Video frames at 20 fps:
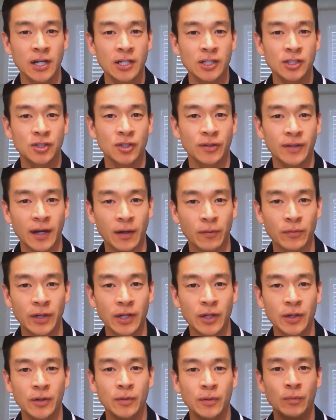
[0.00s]
so that
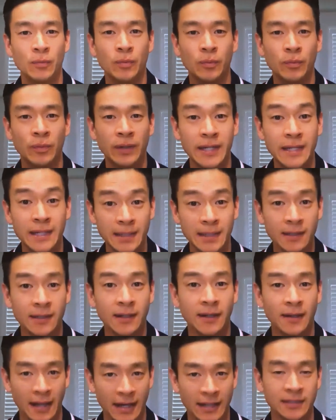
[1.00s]
we
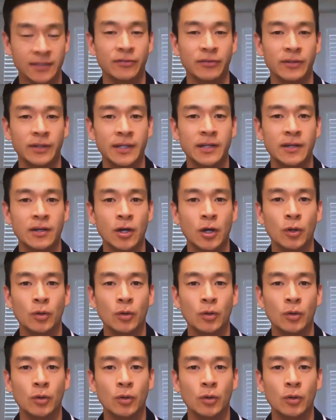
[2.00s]
collectively